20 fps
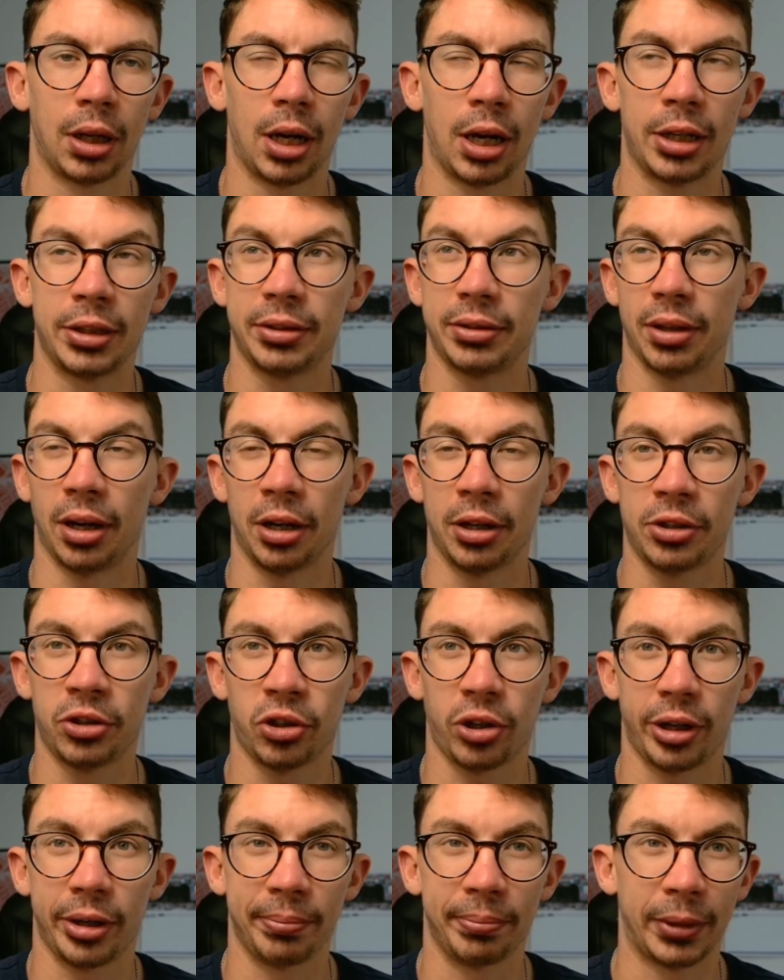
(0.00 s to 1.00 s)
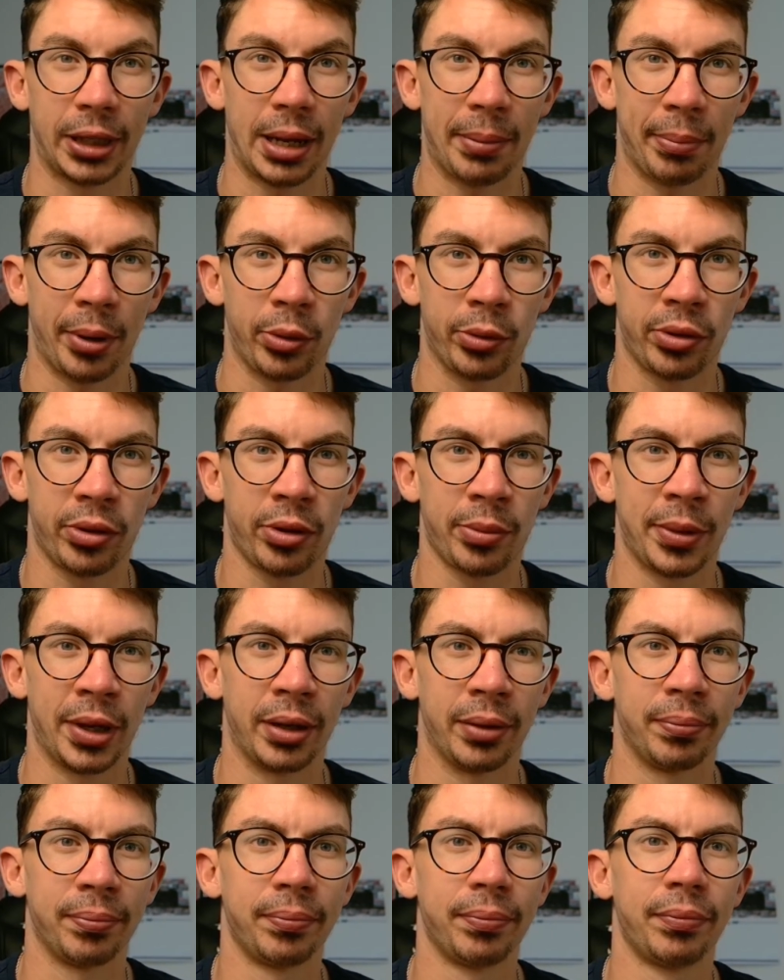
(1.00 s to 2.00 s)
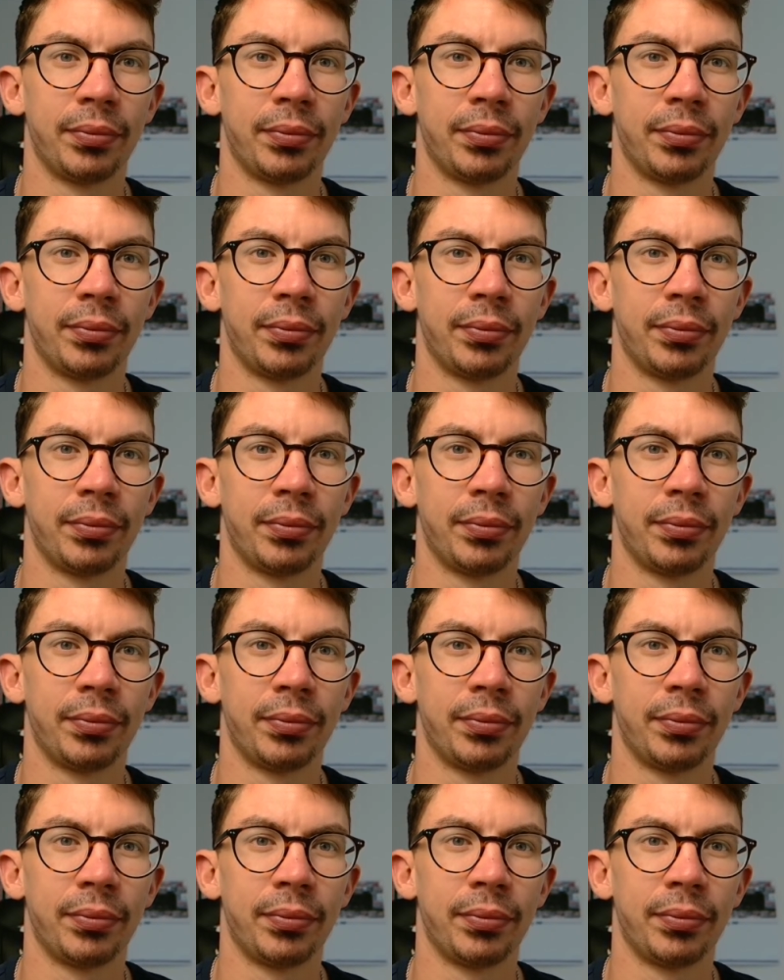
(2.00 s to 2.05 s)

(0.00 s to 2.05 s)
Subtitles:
I'd try and get both of them in.